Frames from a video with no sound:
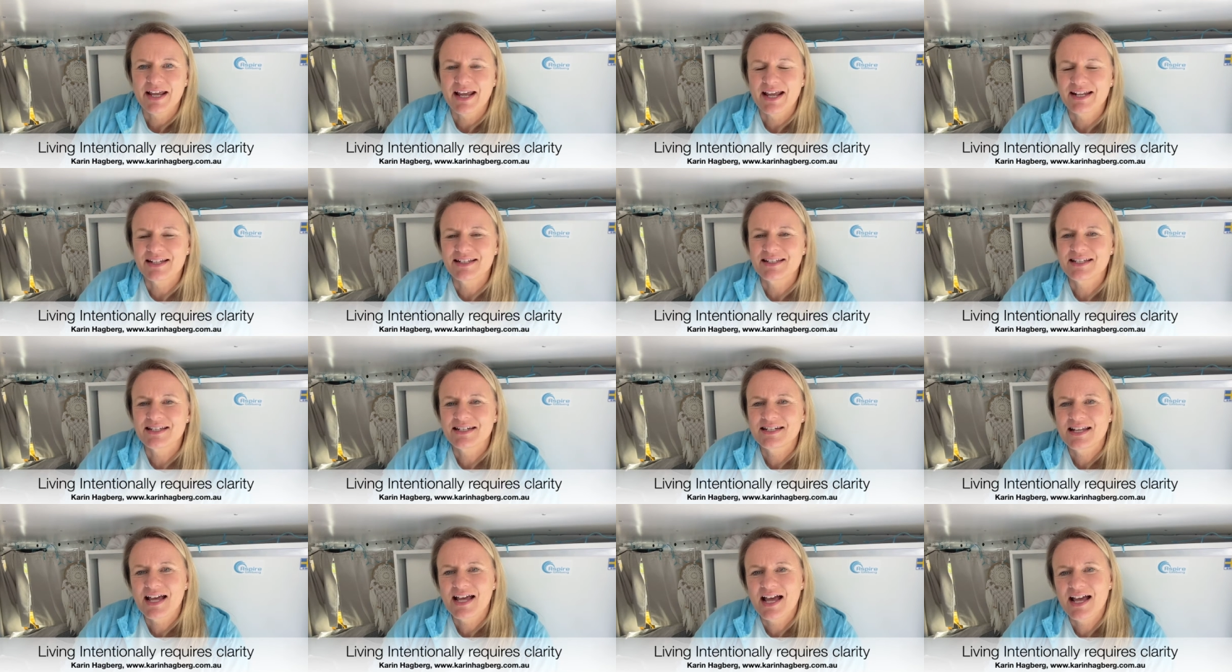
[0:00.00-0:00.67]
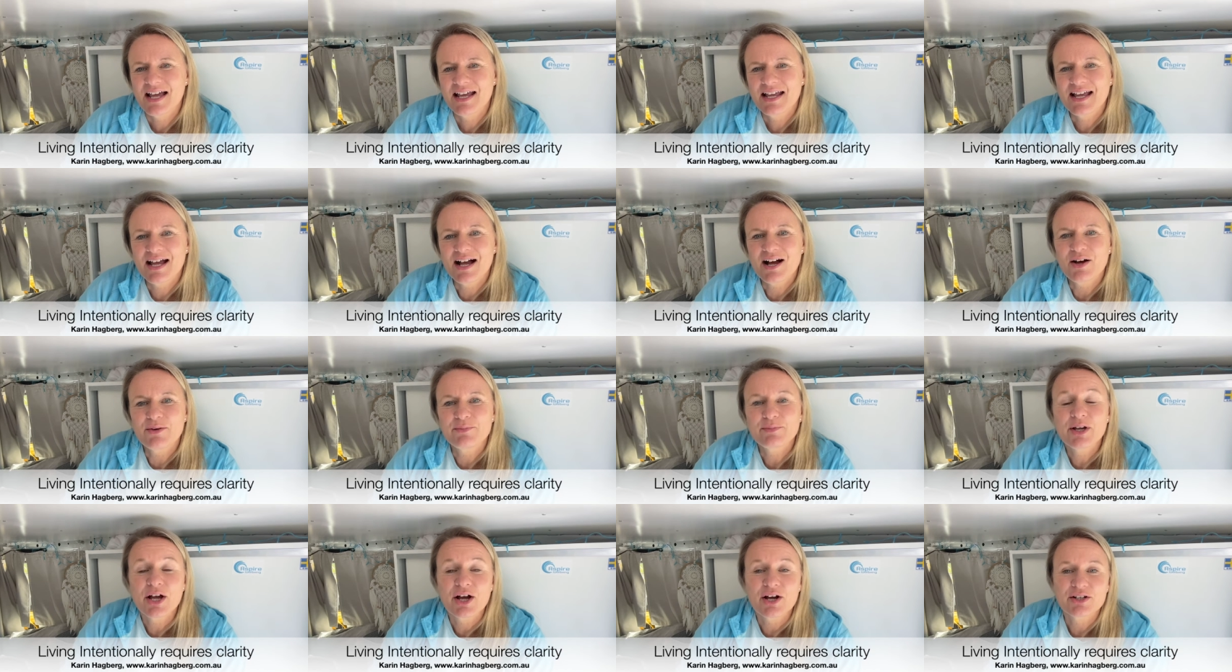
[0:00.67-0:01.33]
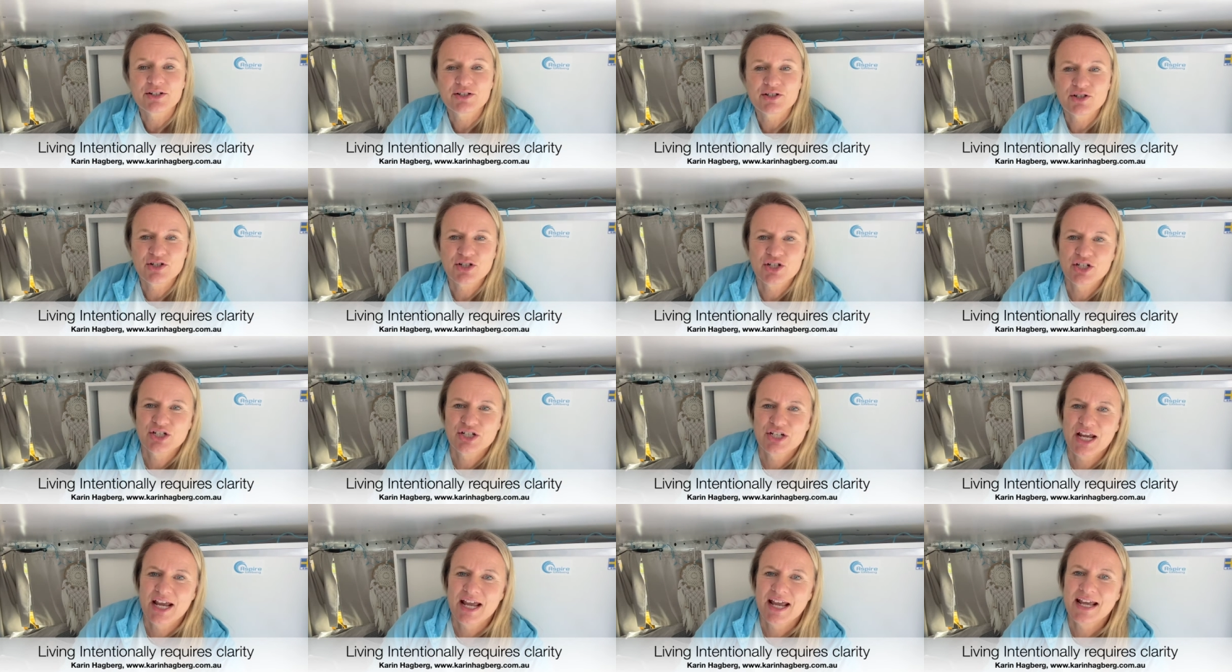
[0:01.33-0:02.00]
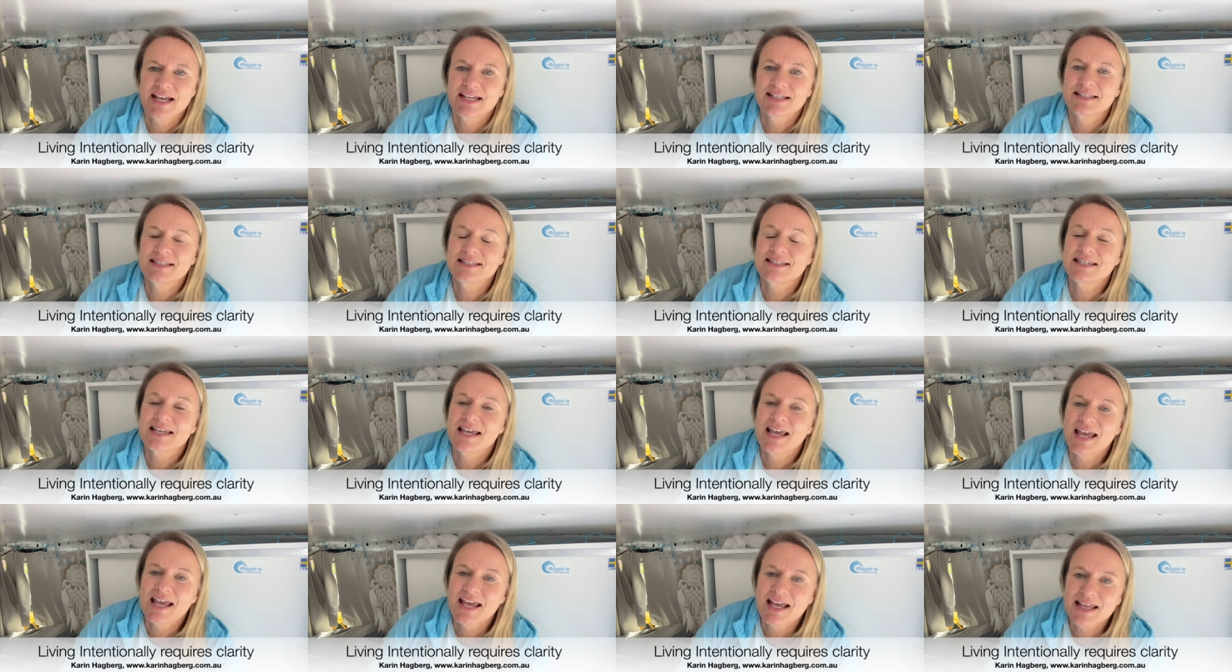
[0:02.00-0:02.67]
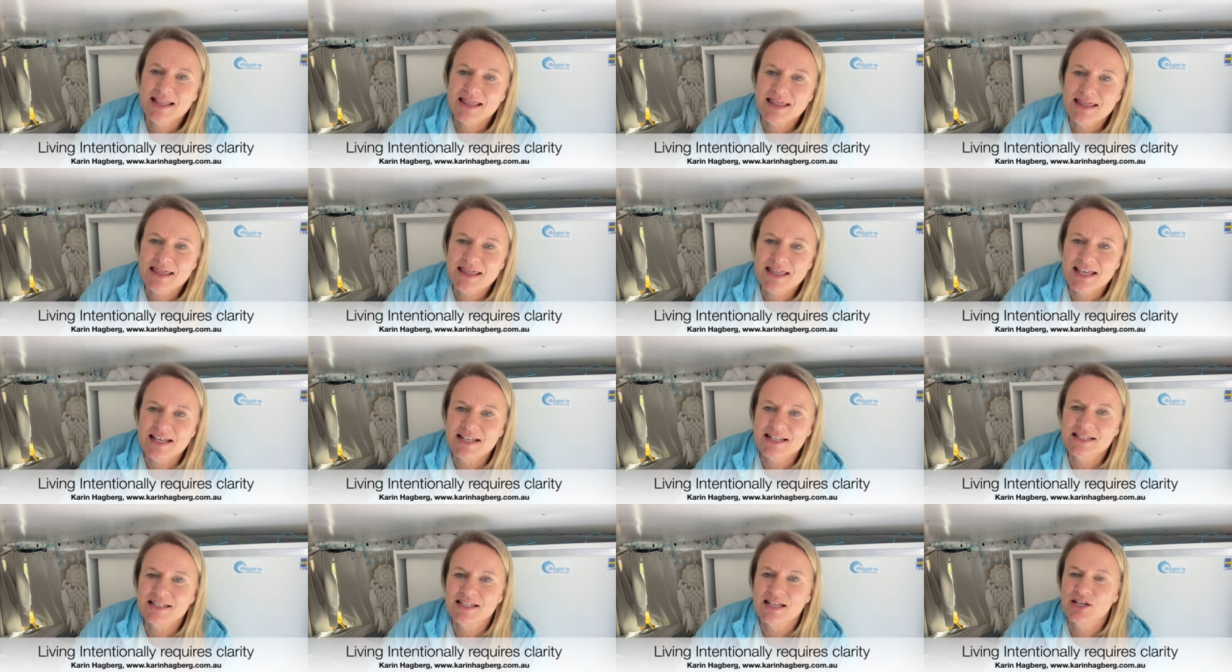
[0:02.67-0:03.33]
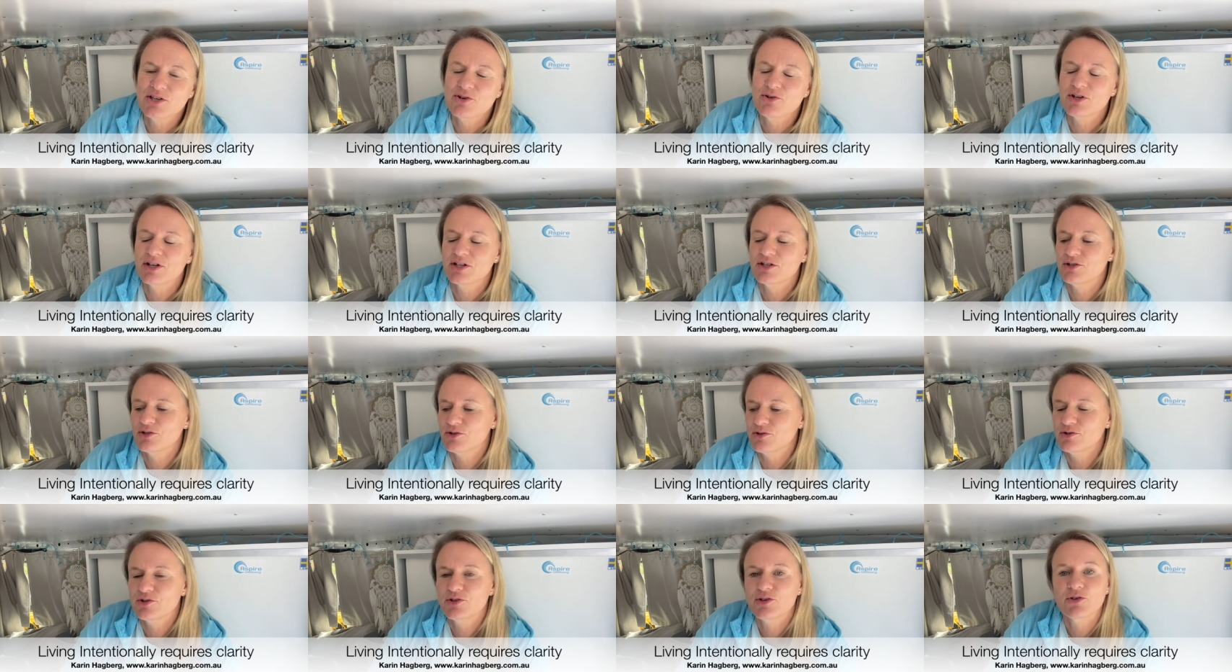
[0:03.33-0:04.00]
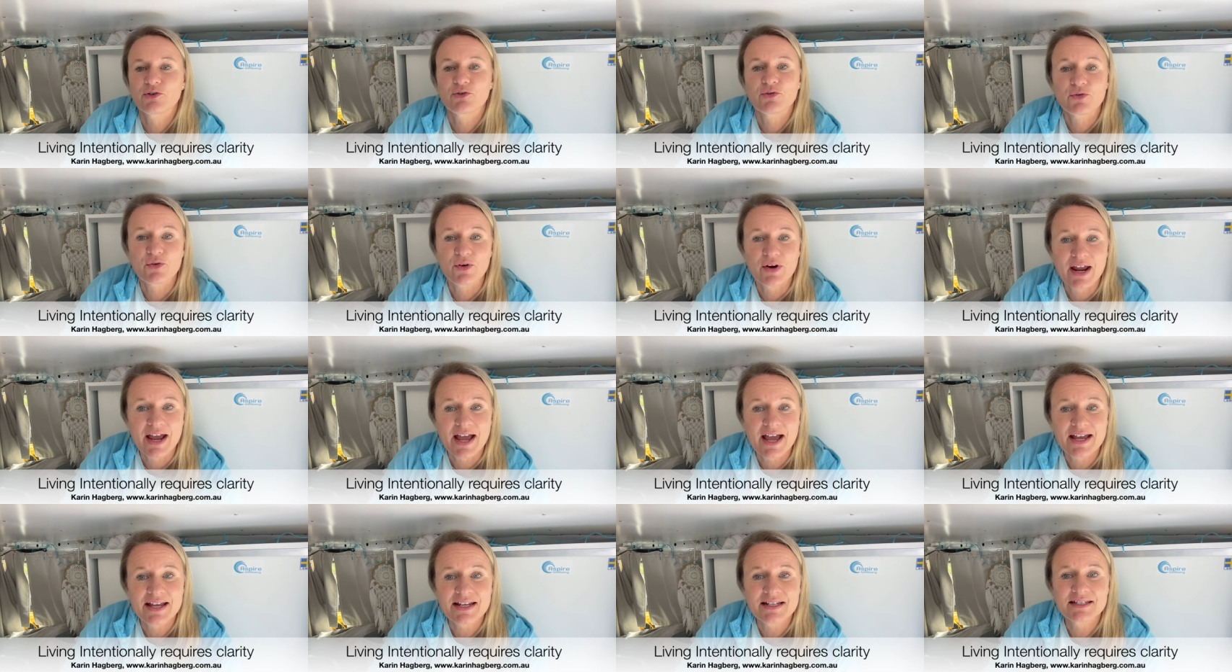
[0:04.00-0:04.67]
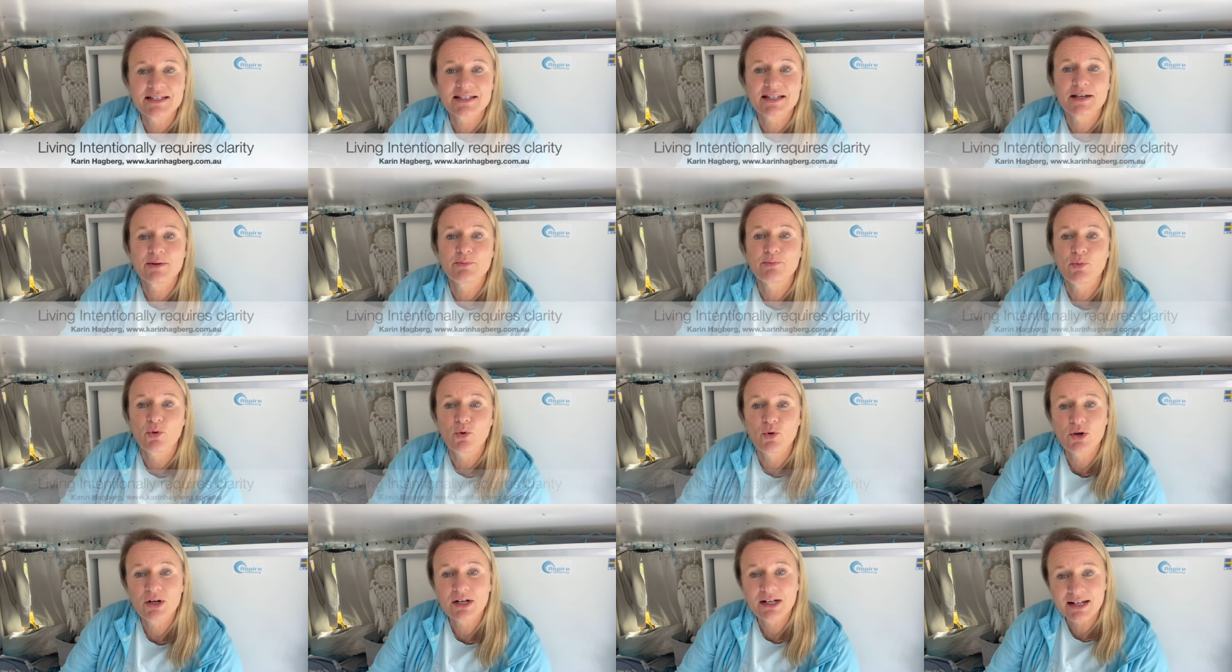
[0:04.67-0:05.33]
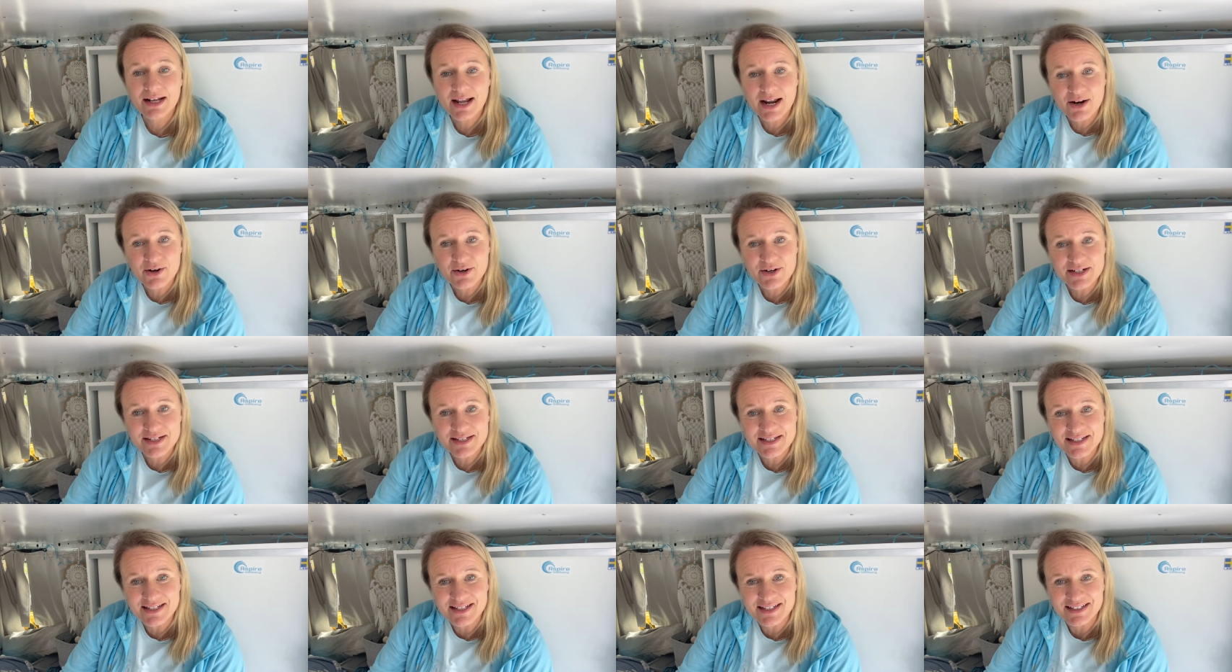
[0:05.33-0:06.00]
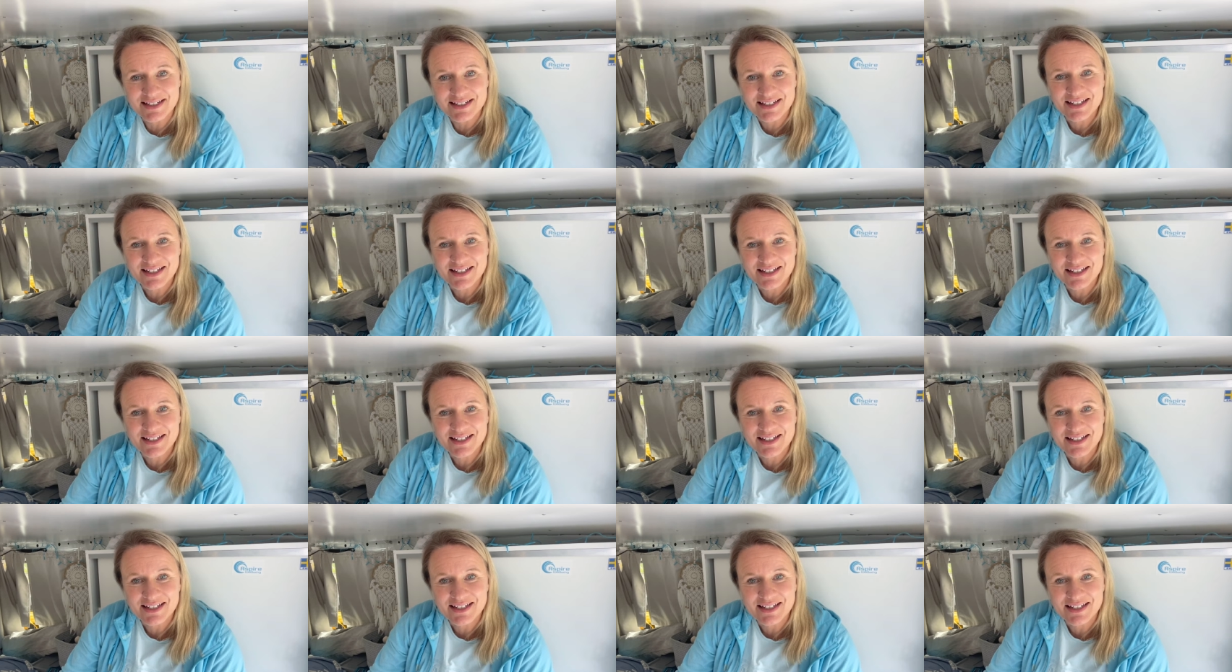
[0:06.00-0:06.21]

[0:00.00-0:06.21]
and today I'm going to share 10 things that you can do to create more clarity.